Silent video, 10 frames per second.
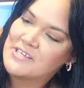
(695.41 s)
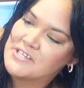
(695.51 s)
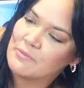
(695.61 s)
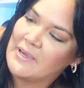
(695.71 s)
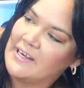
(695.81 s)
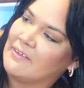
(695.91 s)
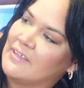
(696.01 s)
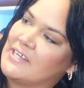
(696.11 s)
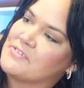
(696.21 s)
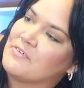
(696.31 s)
So right now
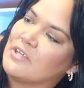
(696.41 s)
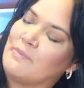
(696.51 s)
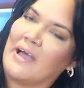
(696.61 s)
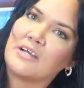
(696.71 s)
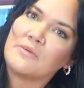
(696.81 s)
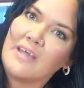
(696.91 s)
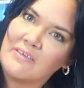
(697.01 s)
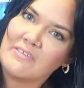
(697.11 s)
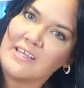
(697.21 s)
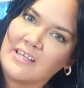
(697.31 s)
that it's fully packed with
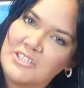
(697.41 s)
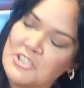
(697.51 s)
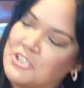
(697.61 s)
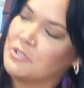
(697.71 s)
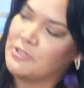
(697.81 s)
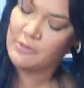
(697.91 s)
everything I just showed